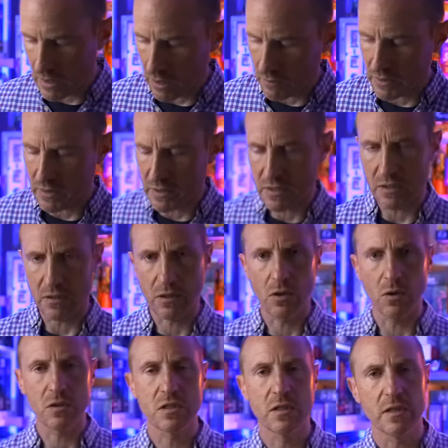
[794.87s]
Conan is that the
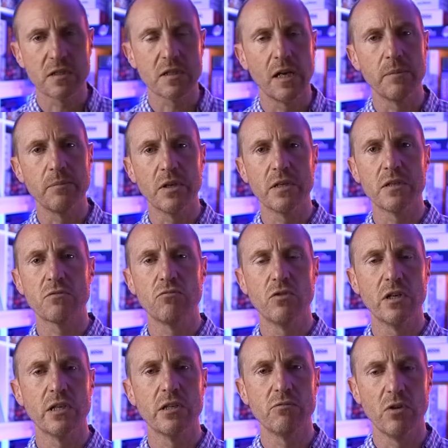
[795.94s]
cost of this game is
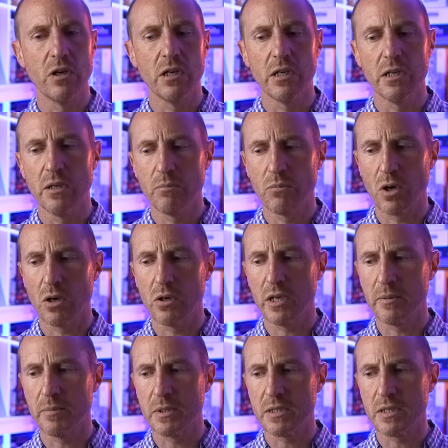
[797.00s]
really, really
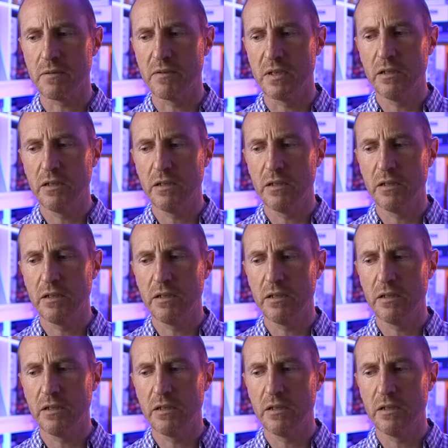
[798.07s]
prohibitive.